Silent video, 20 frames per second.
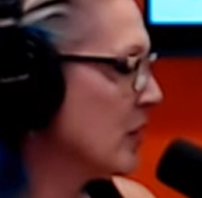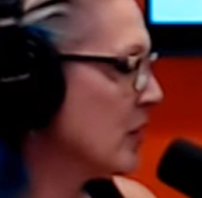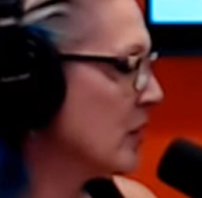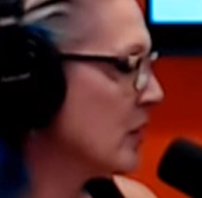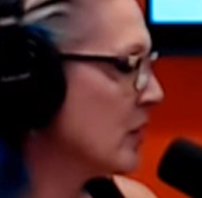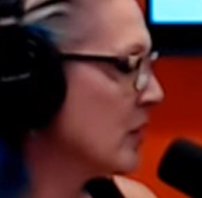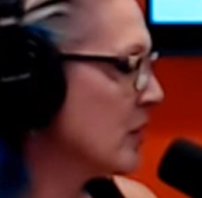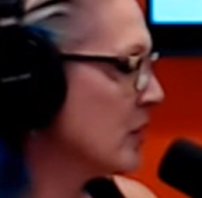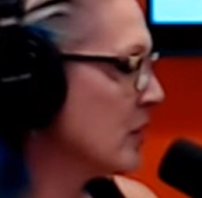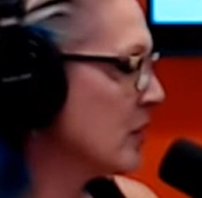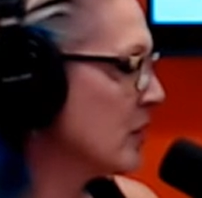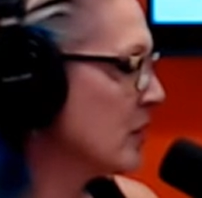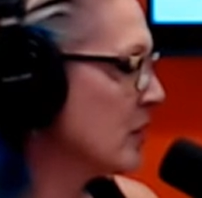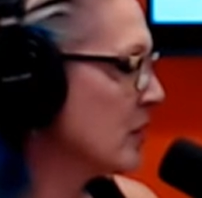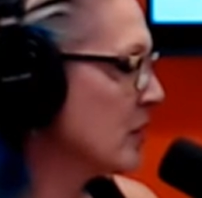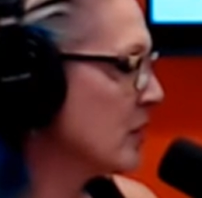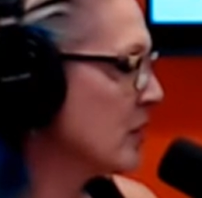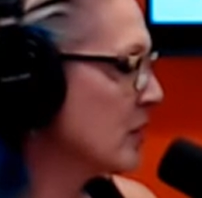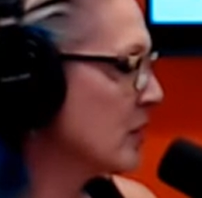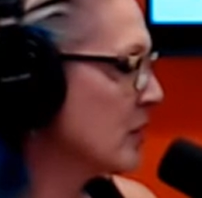
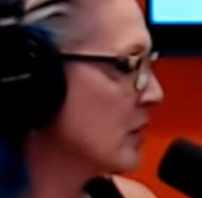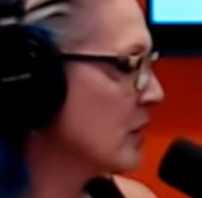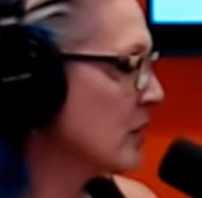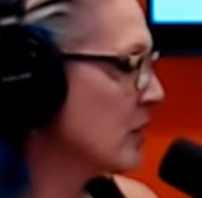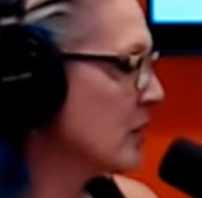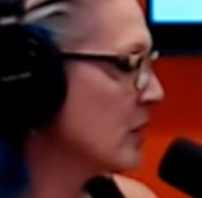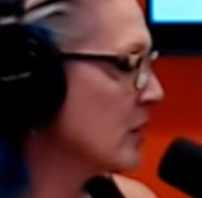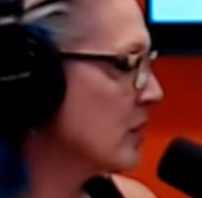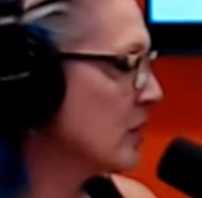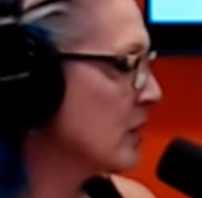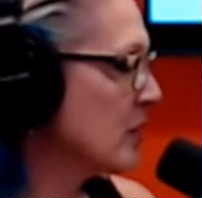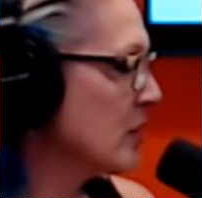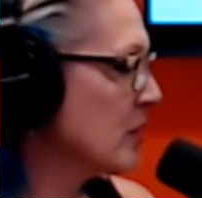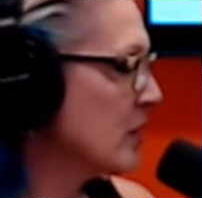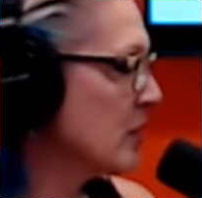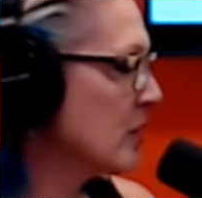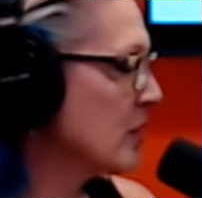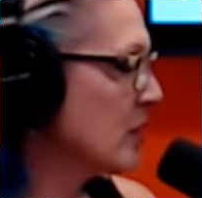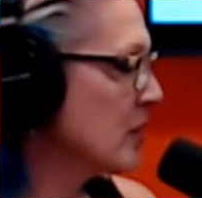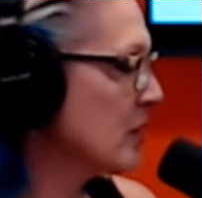
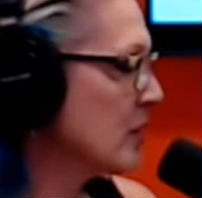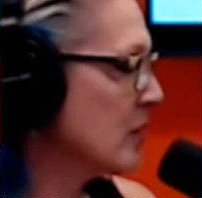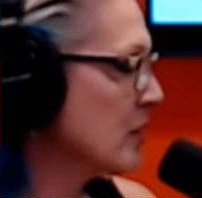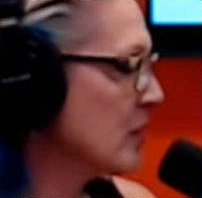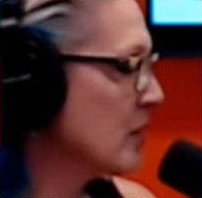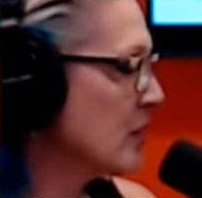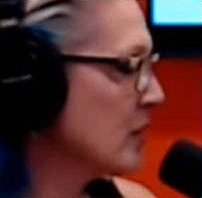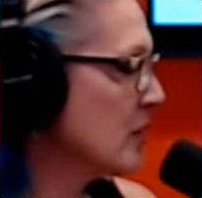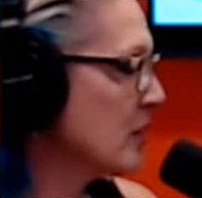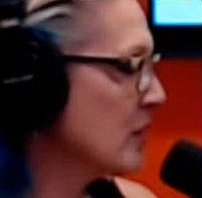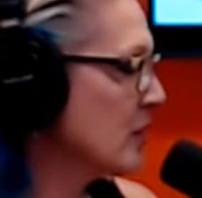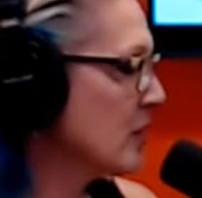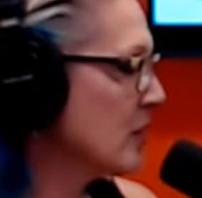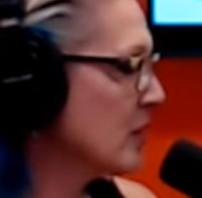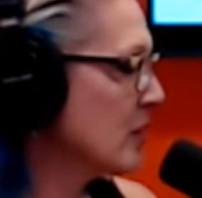(not speaking)